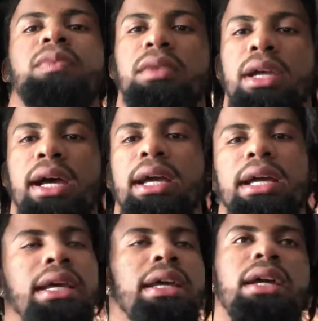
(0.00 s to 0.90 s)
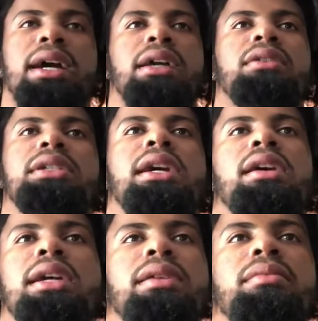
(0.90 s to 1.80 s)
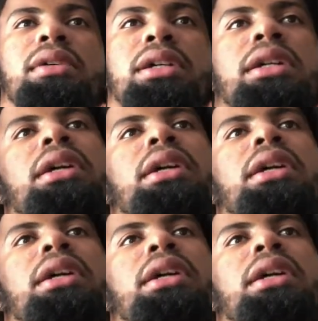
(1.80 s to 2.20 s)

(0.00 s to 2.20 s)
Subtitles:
I ain't gonna say all that, but